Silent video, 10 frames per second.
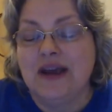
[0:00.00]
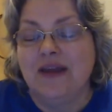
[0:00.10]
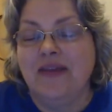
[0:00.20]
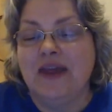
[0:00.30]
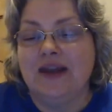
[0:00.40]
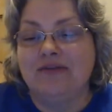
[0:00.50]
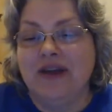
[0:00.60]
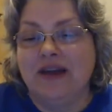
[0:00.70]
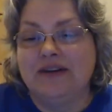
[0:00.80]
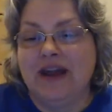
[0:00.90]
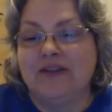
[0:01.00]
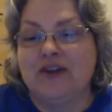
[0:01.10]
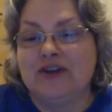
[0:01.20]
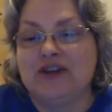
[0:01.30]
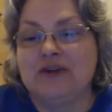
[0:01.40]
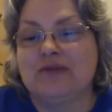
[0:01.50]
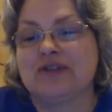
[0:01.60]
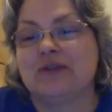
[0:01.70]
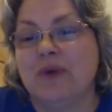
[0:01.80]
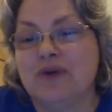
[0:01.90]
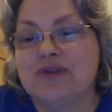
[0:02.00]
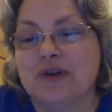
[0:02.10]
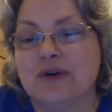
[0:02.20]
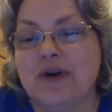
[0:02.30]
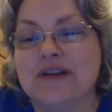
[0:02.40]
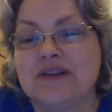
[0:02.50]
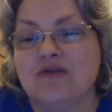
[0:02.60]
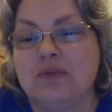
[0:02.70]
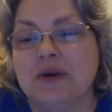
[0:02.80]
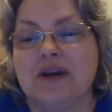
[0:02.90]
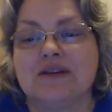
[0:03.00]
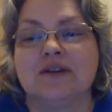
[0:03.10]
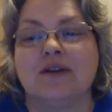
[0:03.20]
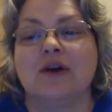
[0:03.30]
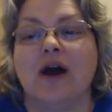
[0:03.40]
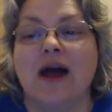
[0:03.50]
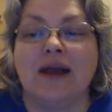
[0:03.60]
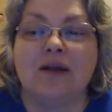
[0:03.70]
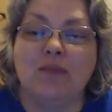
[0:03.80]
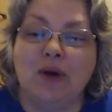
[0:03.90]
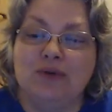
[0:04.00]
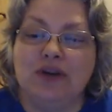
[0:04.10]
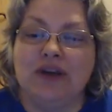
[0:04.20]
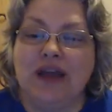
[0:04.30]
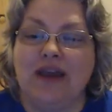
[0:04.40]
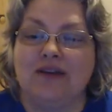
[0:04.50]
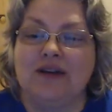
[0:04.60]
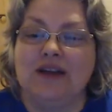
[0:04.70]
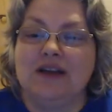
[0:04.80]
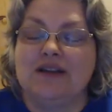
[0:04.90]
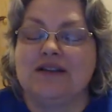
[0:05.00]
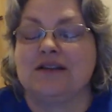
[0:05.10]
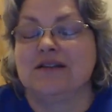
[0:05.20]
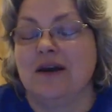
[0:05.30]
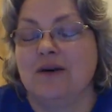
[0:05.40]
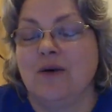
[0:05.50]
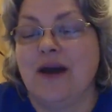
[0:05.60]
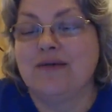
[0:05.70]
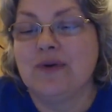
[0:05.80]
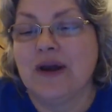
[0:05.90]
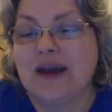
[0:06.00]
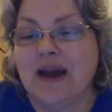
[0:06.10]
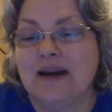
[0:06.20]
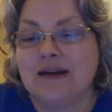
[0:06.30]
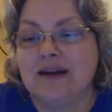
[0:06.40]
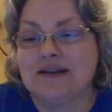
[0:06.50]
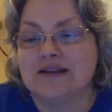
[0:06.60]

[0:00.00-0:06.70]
And then I found out that she was the most aggressive because of the high ammonia count. So after I got it